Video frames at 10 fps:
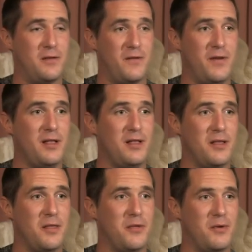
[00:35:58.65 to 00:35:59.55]
to feel
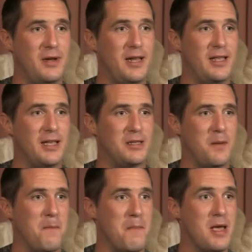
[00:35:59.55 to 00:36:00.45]
in 3D. That's
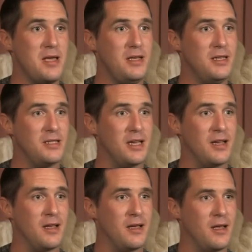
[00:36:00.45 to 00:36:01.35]

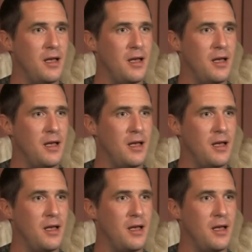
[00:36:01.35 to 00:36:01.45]
amazing,